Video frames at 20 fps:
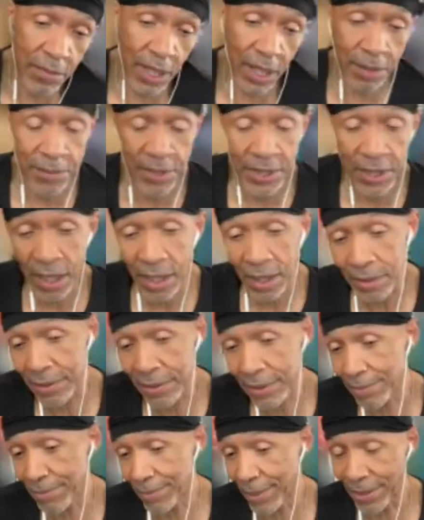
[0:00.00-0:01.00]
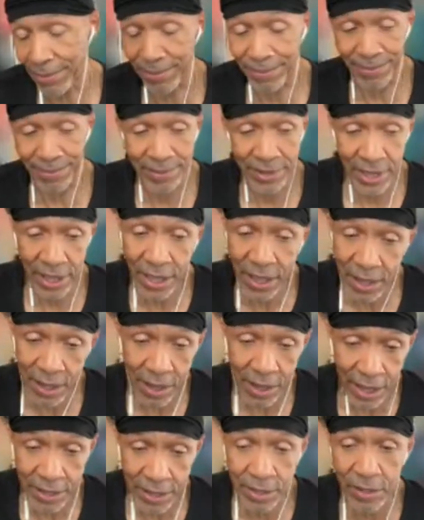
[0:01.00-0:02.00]
mean, yeah,
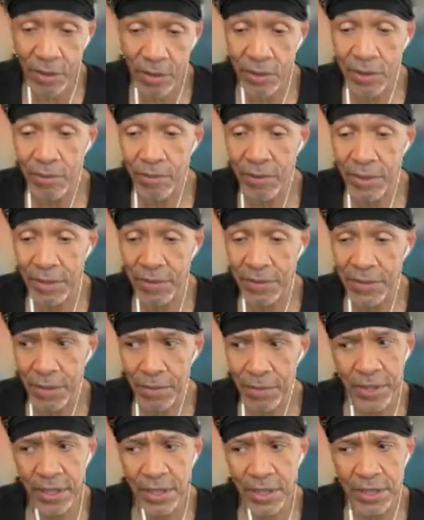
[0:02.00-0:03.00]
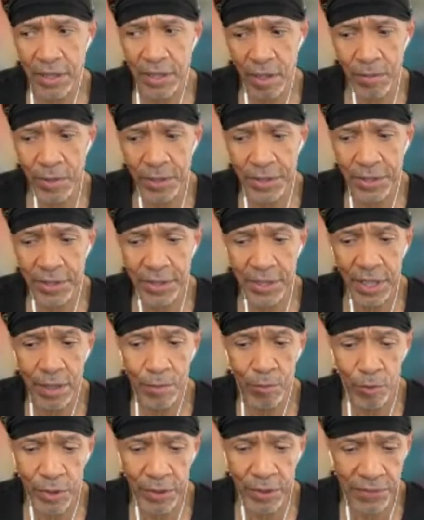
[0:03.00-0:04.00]
I stole the riffs. I mean, it's almost the
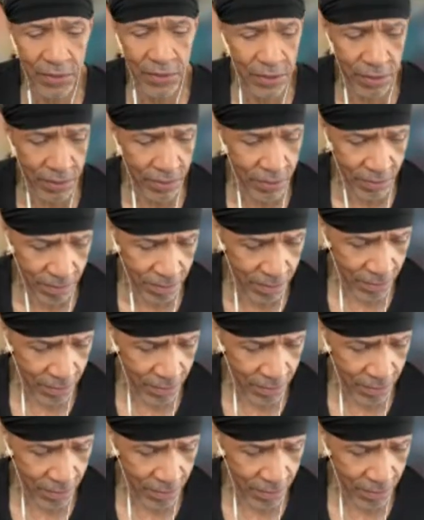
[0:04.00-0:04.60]
same riff to